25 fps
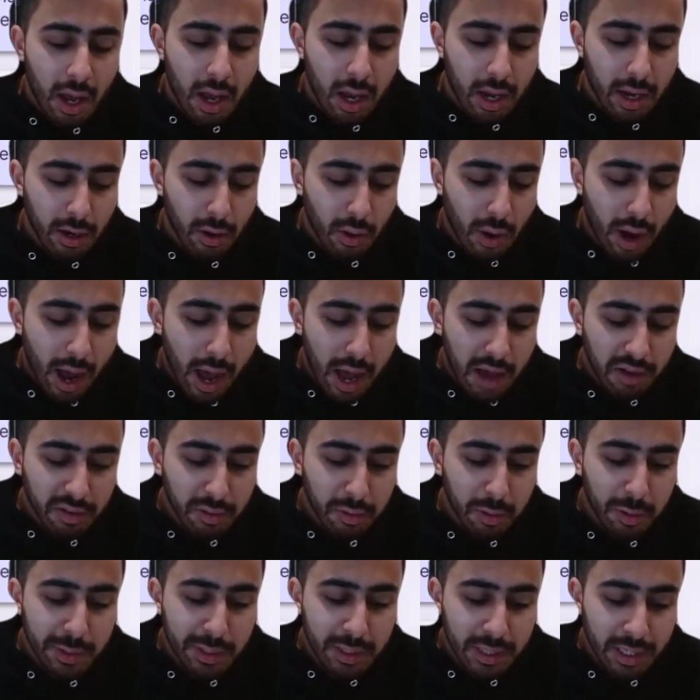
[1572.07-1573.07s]
how have
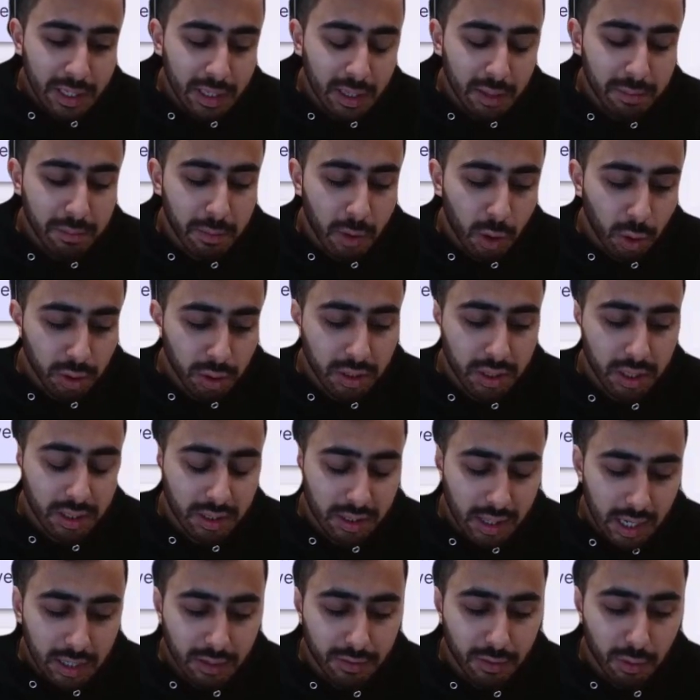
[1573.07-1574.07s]
we seen the most
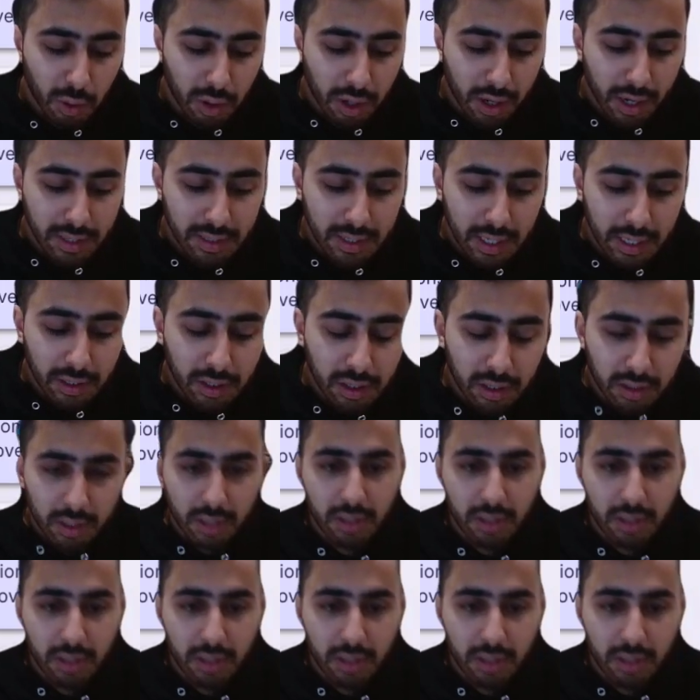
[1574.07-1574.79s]
successful organizations